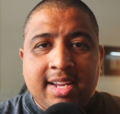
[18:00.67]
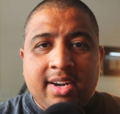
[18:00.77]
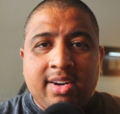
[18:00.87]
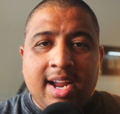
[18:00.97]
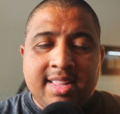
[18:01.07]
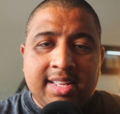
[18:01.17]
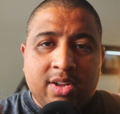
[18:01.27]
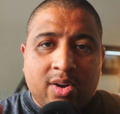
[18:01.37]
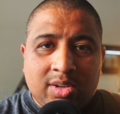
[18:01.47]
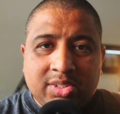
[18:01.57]
here and then
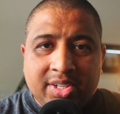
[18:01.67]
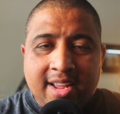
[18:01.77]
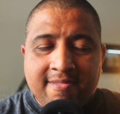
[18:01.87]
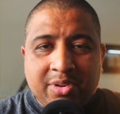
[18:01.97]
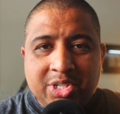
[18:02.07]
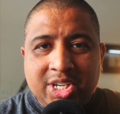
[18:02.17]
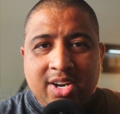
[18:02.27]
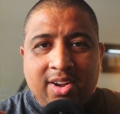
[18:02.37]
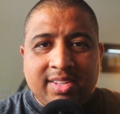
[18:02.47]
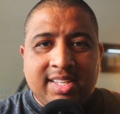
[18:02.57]
the alternate
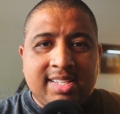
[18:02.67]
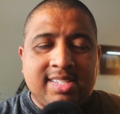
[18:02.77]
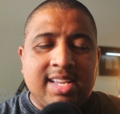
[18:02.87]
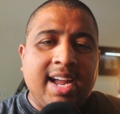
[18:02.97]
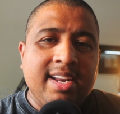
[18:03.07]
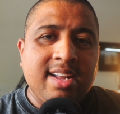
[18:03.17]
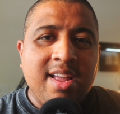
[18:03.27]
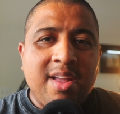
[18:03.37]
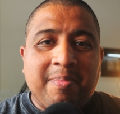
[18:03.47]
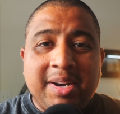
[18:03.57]
version on this side.
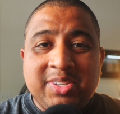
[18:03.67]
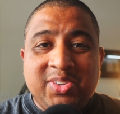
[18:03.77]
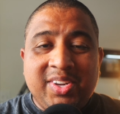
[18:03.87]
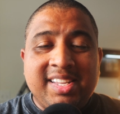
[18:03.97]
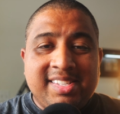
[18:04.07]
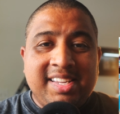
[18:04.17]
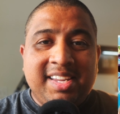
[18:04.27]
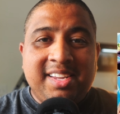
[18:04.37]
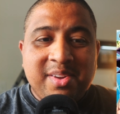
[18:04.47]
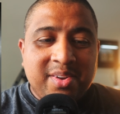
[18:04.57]
But as you can
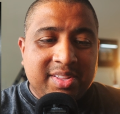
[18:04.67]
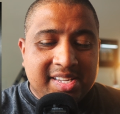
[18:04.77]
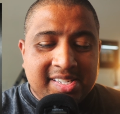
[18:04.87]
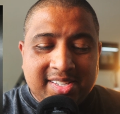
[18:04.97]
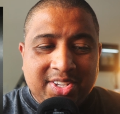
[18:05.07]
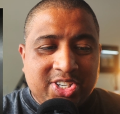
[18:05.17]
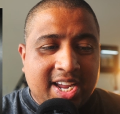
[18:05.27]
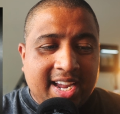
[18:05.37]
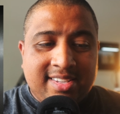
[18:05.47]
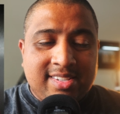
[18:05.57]
see, this is the
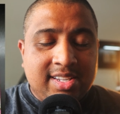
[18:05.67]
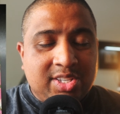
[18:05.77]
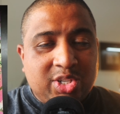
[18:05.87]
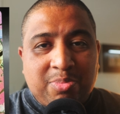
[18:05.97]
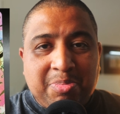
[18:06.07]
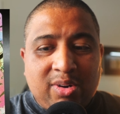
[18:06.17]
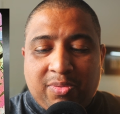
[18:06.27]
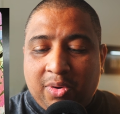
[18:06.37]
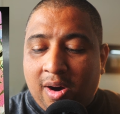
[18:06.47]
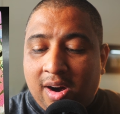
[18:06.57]
chase. It's such a
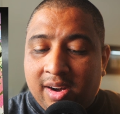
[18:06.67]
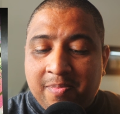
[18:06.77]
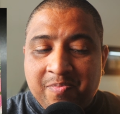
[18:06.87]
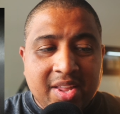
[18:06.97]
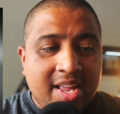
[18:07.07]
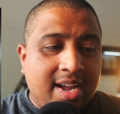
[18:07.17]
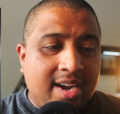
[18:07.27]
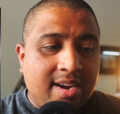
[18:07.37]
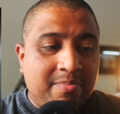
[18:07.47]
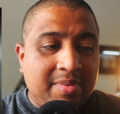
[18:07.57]
beautiful card.
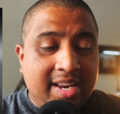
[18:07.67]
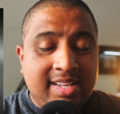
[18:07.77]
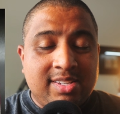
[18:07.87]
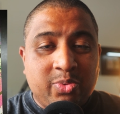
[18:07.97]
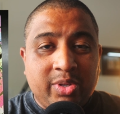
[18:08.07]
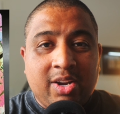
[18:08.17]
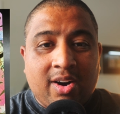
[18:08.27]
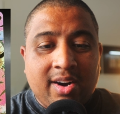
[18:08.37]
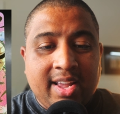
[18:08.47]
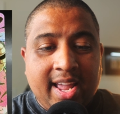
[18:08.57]
It is really
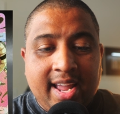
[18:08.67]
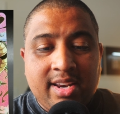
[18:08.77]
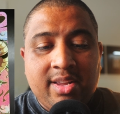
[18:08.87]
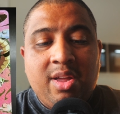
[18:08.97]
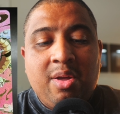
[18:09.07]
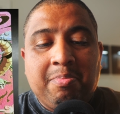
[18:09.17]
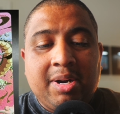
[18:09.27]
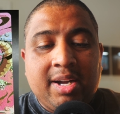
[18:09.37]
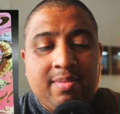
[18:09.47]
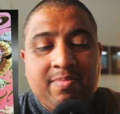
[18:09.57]
hard to hit,
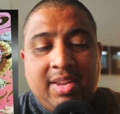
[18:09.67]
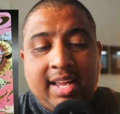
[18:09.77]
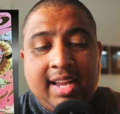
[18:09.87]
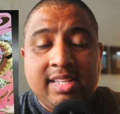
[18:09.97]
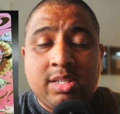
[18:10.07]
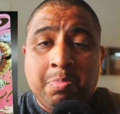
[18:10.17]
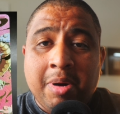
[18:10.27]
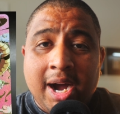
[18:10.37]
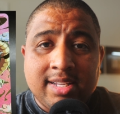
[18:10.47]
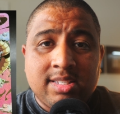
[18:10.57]
but it's a
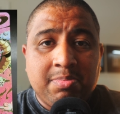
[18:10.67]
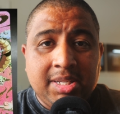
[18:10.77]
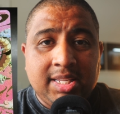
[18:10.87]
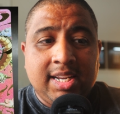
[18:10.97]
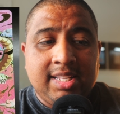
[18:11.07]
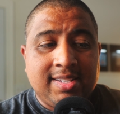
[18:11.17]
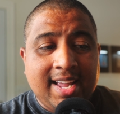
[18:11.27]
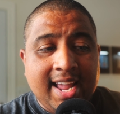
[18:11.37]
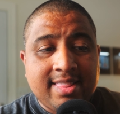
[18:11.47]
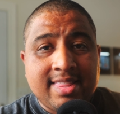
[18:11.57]
possibility to
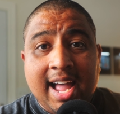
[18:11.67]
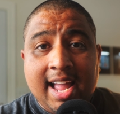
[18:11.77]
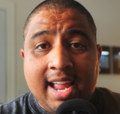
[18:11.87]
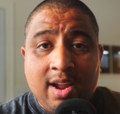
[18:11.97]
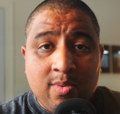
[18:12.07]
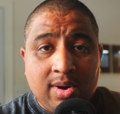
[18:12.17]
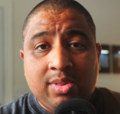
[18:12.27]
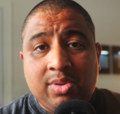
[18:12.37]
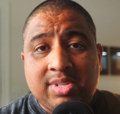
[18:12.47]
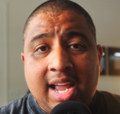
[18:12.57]
hit that in one
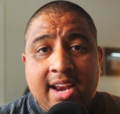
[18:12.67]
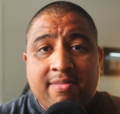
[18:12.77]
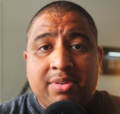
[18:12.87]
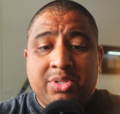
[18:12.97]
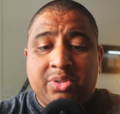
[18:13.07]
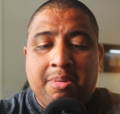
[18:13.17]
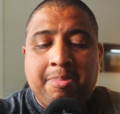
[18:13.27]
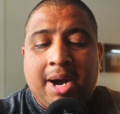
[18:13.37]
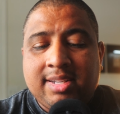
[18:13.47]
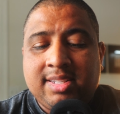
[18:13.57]
of those anniversary
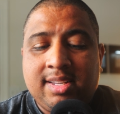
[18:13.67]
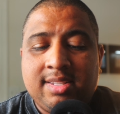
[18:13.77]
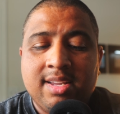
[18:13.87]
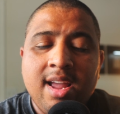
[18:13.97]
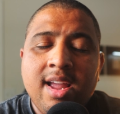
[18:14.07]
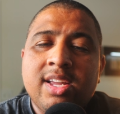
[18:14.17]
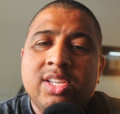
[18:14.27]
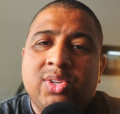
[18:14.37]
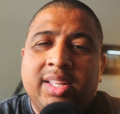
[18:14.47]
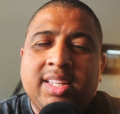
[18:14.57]
boxes.
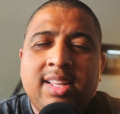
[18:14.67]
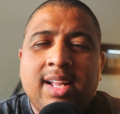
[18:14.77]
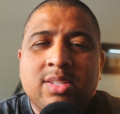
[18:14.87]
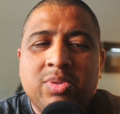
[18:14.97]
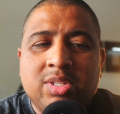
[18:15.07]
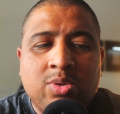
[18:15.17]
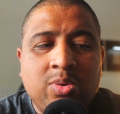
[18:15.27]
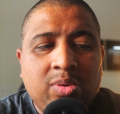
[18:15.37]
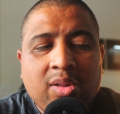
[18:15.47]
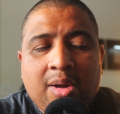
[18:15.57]
So I think that's what's
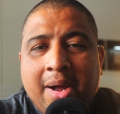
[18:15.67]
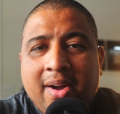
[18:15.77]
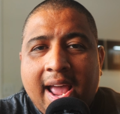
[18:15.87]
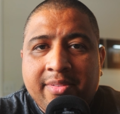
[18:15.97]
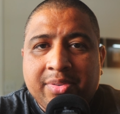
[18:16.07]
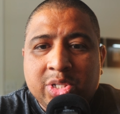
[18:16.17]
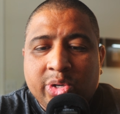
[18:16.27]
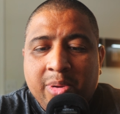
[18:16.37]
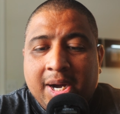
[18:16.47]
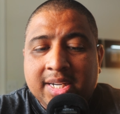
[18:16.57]
cool about
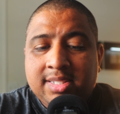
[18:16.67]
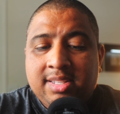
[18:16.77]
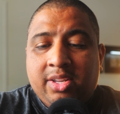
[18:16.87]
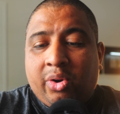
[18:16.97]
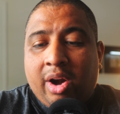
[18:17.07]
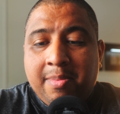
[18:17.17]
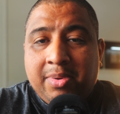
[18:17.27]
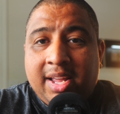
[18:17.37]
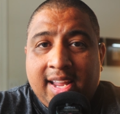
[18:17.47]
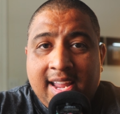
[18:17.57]
anniversary boxes, that you're
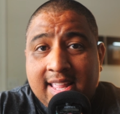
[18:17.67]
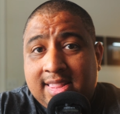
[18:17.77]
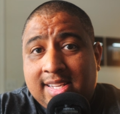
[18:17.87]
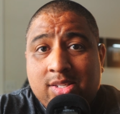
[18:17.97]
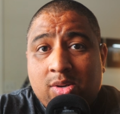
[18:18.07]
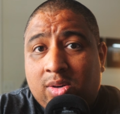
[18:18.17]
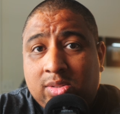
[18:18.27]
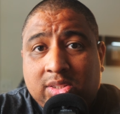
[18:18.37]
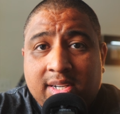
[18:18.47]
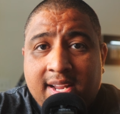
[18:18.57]
able to get this
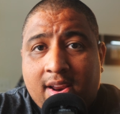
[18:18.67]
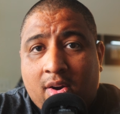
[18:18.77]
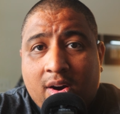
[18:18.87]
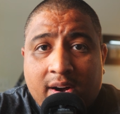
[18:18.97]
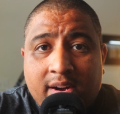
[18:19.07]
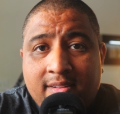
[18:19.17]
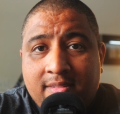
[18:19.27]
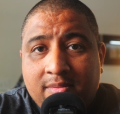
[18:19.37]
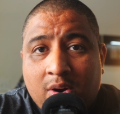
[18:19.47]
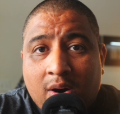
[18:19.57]
alternate art
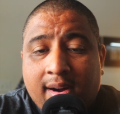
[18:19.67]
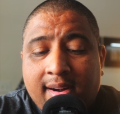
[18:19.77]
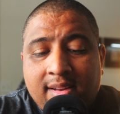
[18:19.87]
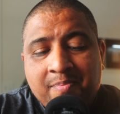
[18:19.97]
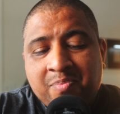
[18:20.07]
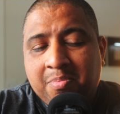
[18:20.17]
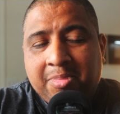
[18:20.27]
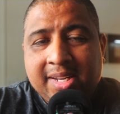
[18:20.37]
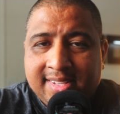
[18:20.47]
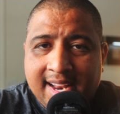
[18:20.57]
card,
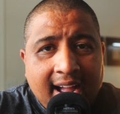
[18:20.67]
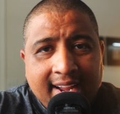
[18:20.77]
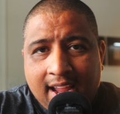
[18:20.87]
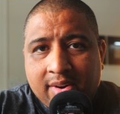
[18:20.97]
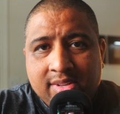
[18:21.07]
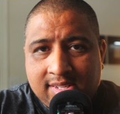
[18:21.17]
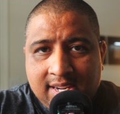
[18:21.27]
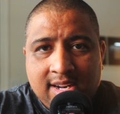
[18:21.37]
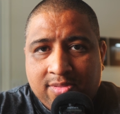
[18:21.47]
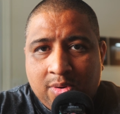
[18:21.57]
but it's not
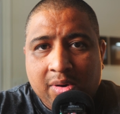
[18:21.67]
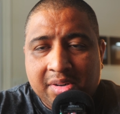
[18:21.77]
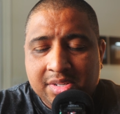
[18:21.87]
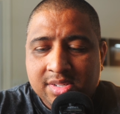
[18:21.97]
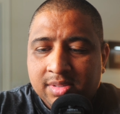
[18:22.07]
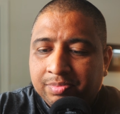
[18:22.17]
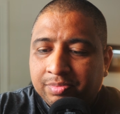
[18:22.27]
guaranteed, of course.